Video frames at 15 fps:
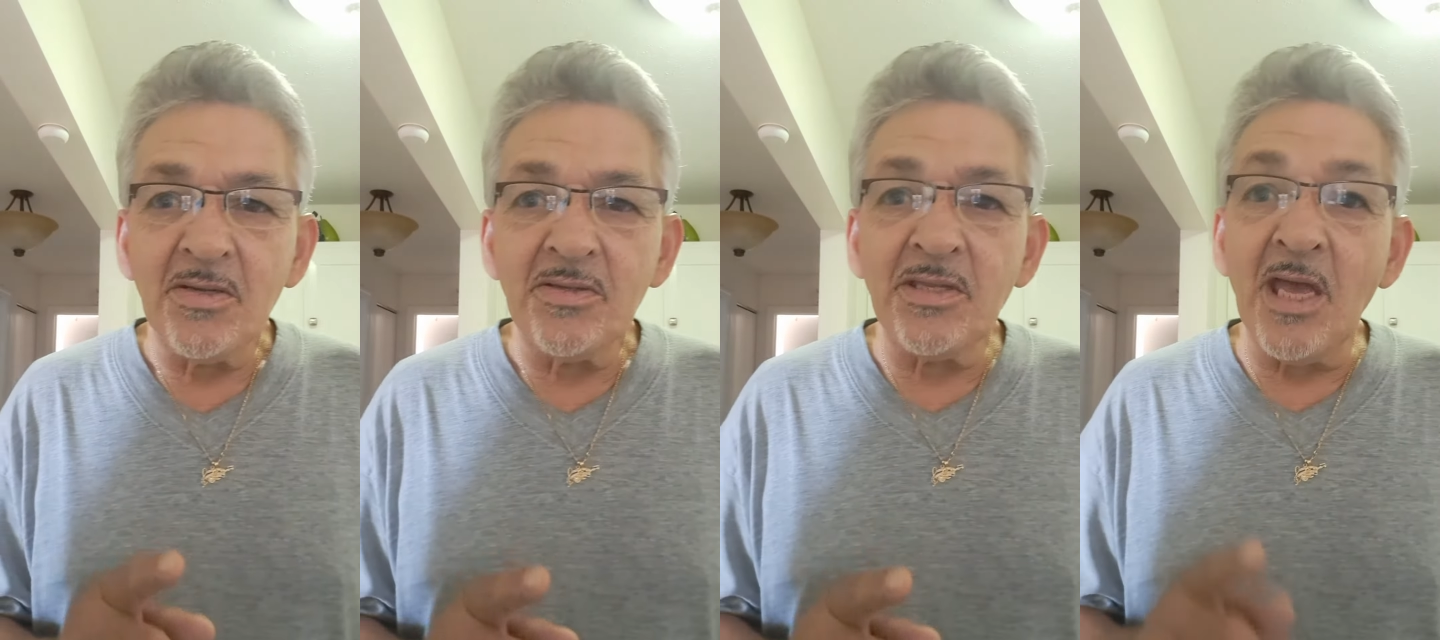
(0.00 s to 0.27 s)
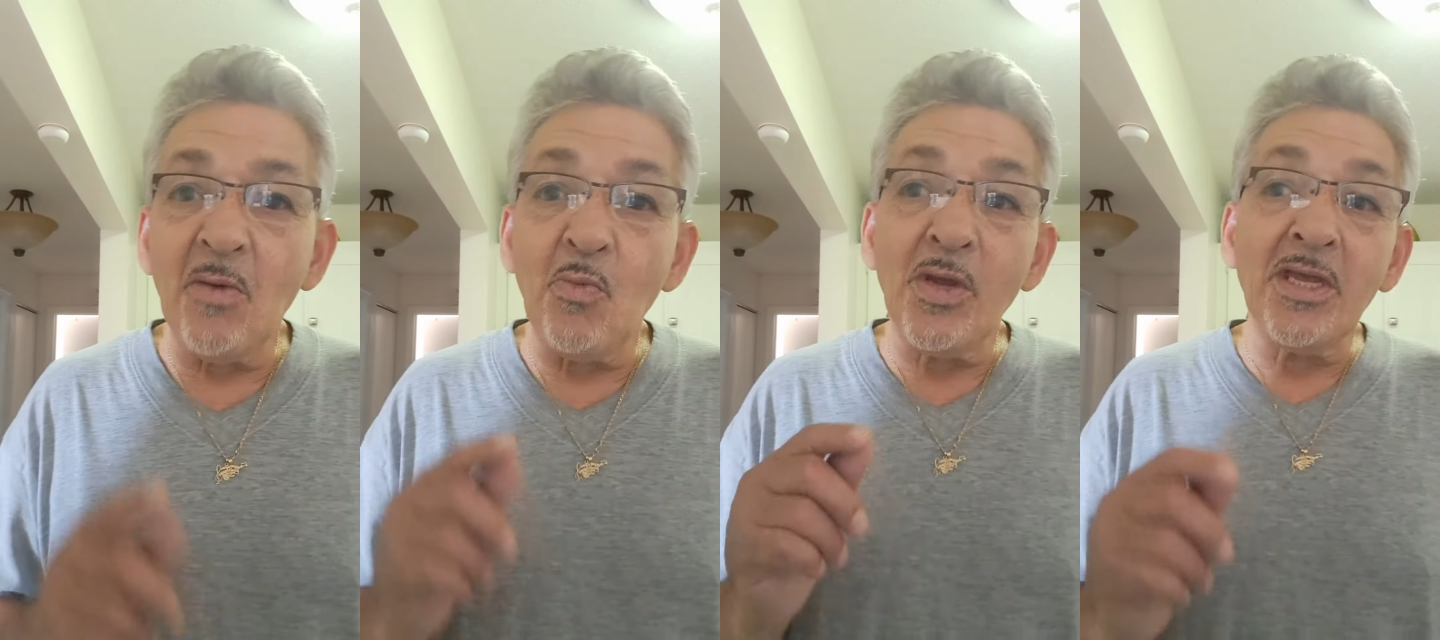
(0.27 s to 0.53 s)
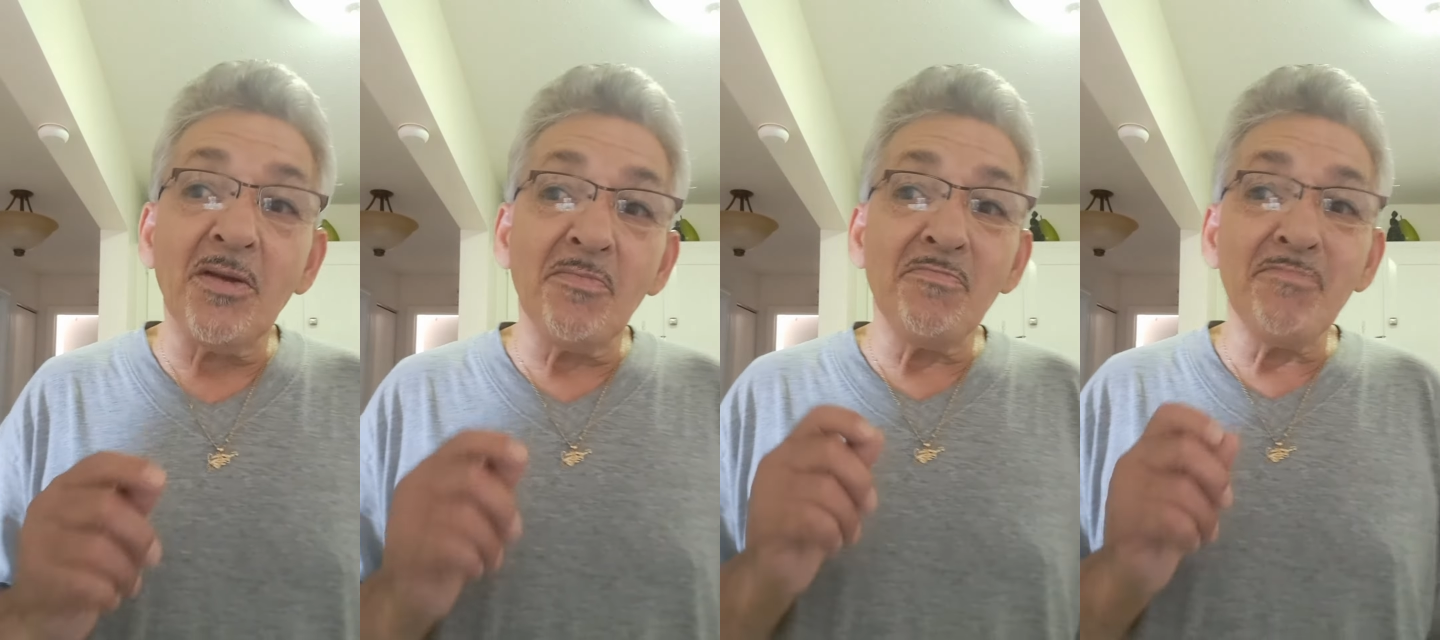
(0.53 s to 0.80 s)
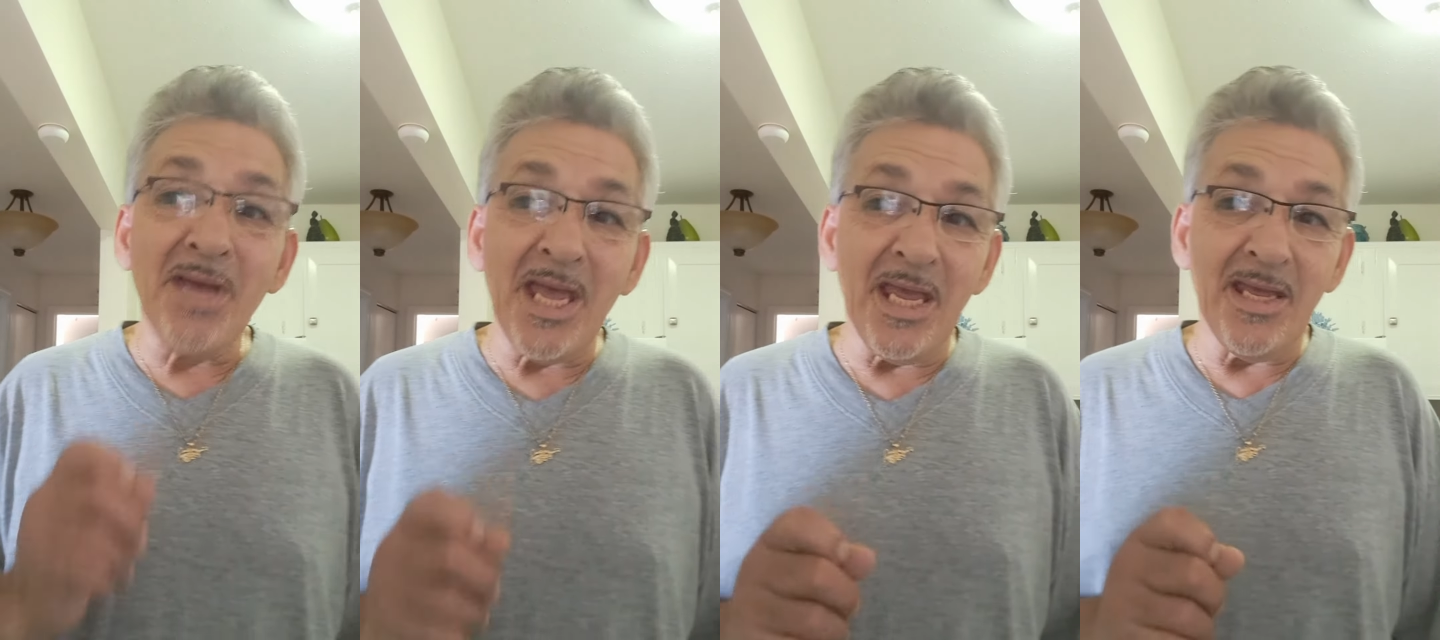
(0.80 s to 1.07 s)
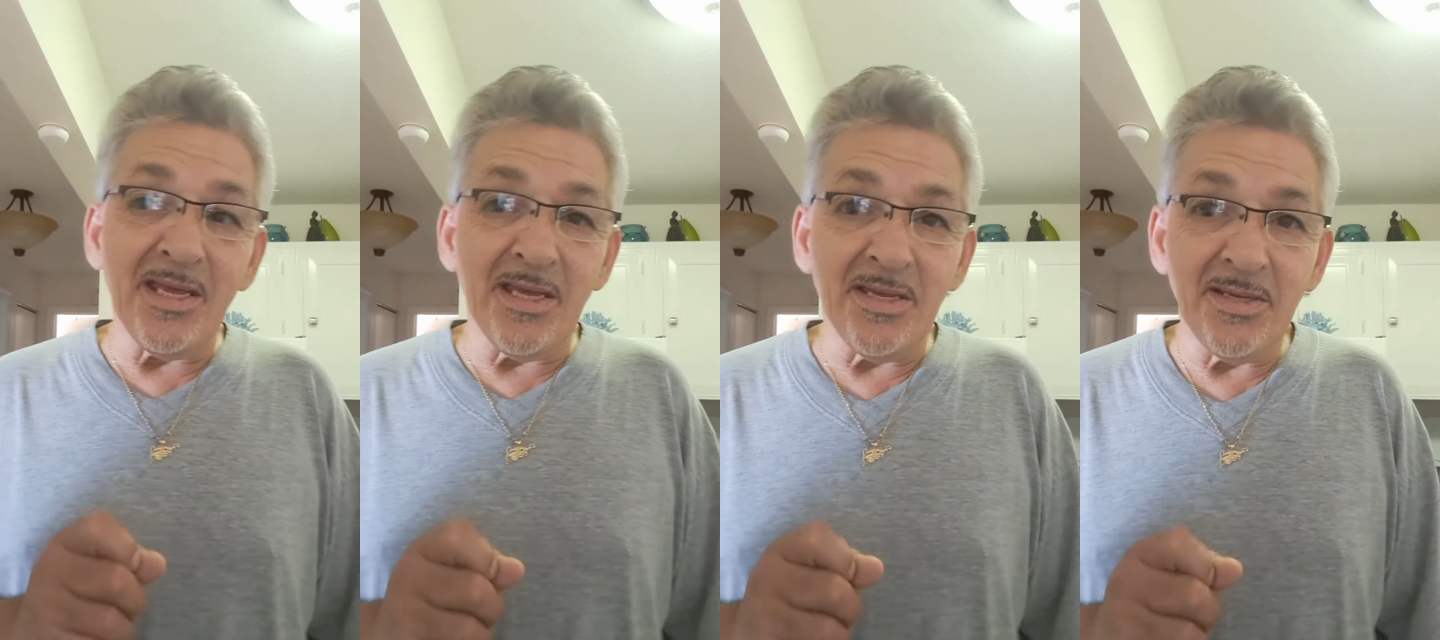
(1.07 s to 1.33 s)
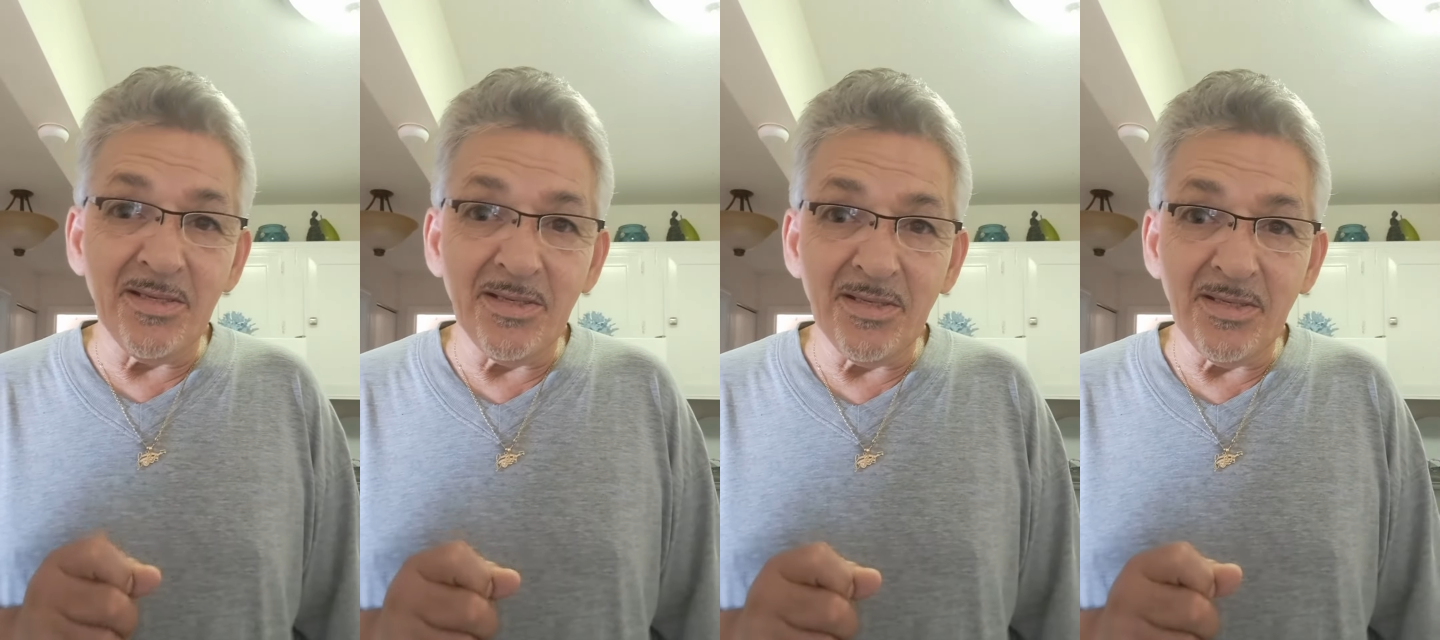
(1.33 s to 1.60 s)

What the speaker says: that we can make,